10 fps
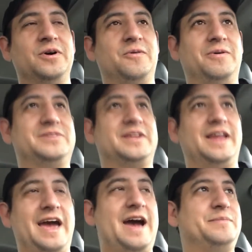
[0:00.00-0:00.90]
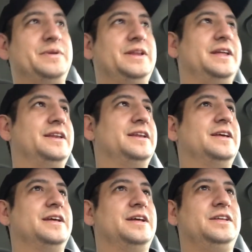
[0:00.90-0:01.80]
what's going to happen, and
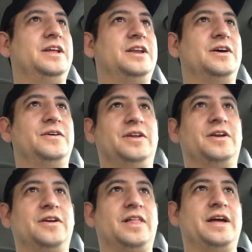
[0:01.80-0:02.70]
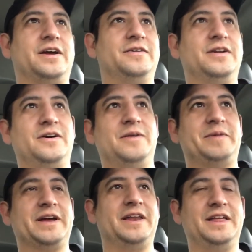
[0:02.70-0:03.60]
you know, you're like, oh no, am
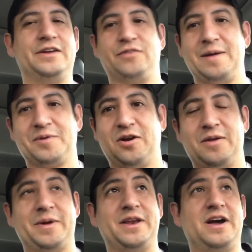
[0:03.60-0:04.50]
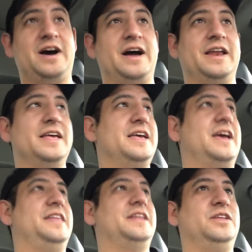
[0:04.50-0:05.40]
I going to hit a trap card, am I not?
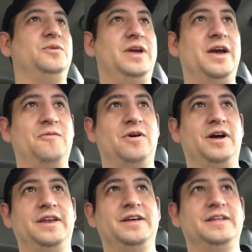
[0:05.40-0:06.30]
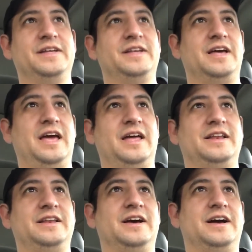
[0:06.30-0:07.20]
And then you hit one,
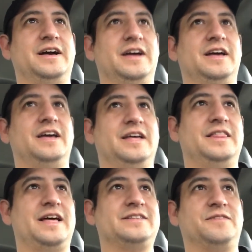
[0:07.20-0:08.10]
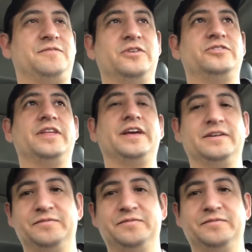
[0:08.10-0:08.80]
and that's the first thing,